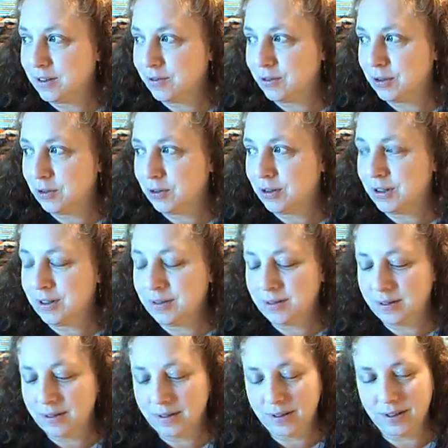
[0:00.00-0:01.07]
It feels good.
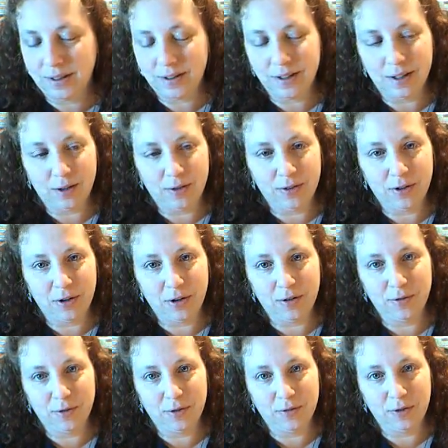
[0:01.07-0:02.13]
I think I'll sit here
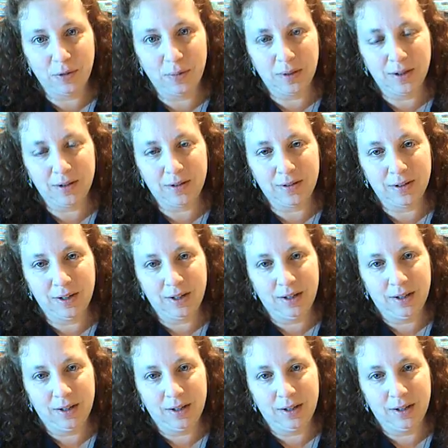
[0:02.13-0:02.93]
for a few minutes.